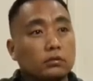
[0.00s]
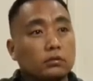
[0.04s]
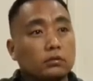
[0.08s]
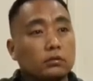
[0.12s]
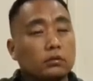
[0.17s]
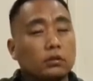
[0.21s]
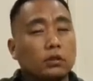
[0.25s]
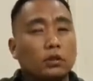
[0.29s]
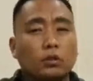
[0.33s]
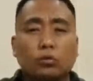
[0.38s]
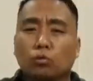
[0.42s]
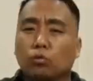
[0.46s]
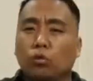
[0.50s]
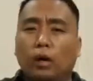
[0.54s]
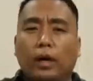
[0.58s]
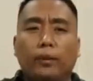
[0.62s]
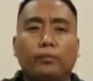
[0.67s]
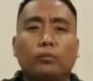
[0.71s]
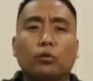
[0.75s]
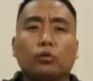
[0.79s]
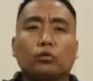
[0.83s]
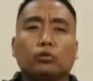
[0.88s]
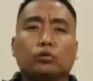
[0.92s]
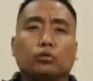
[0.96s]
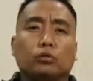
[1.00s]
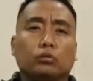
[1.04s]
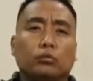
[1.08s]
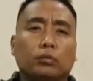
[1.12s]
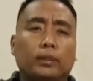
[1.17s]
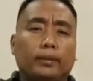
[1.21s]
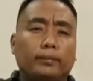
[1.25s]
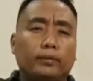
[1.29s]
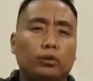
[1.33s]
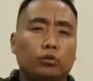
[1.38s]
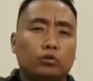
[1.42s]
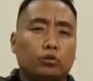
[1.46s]
korna. No, I'm
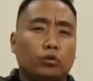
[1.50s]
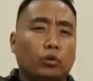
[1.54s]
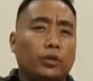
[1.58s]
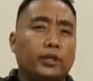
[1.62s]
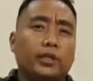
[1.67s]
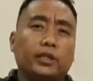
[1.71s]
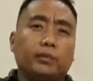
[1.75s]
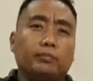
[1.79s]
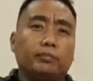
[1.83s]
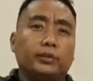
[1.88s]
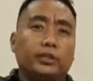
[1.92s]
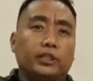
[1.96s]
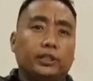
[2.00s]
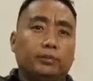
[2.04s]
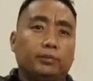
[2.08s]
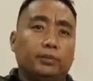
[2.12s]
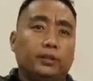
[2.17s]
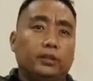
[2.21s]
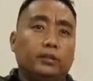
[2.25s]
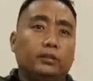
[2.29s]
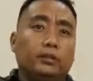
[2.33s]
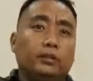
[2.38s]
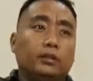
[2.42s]
not joining BJP.